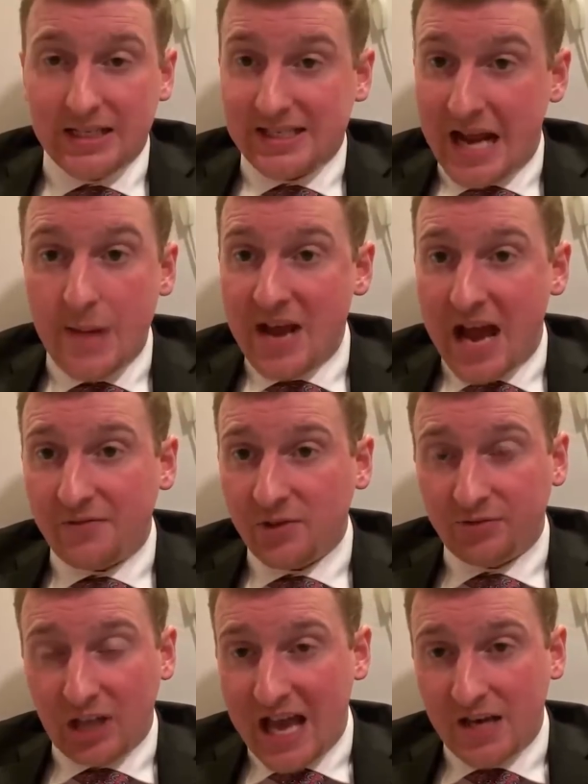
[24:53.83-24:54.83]
It's named
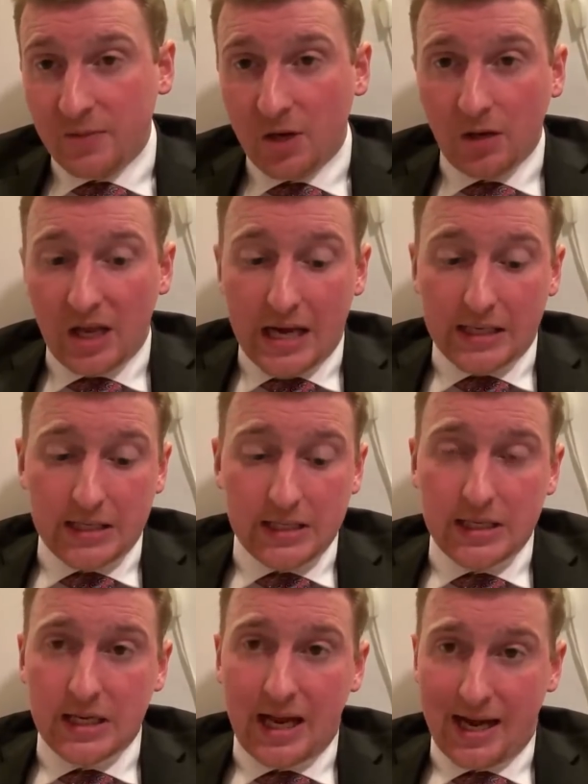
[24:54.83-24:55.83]
after Vladimir Lenin,
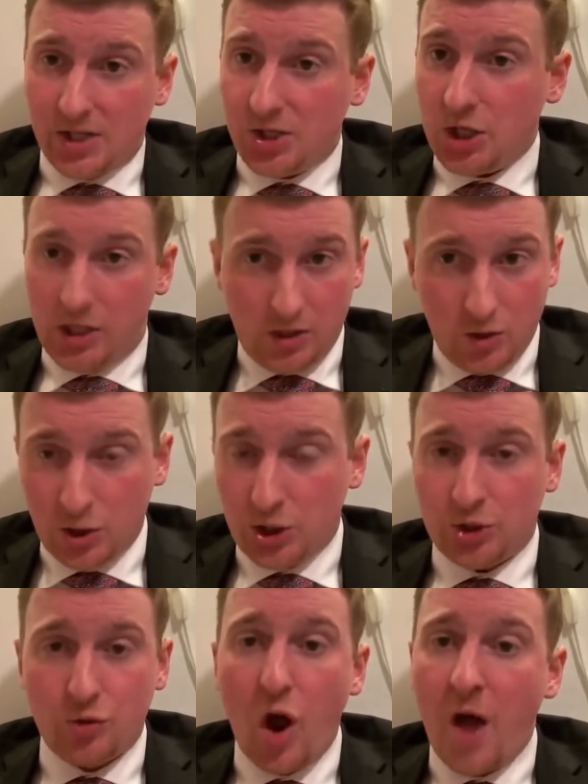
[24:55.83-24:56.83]
and it's a huge
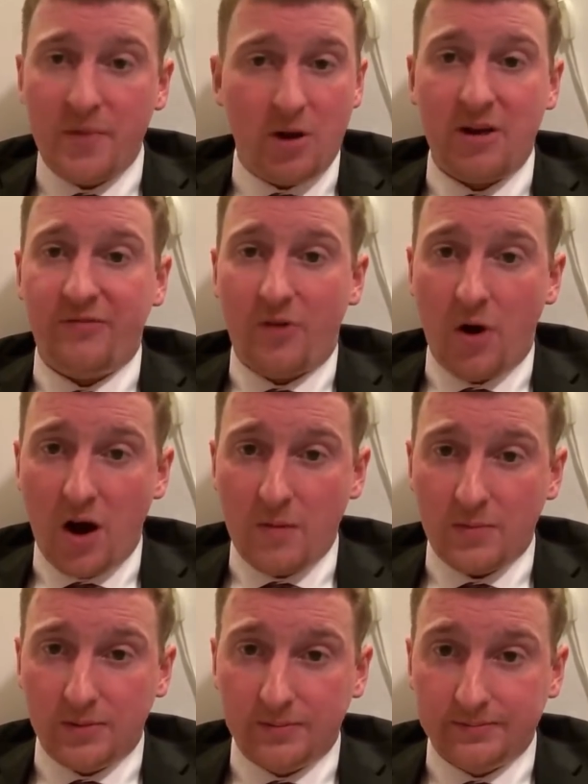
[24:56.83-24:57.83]
strawberry farm.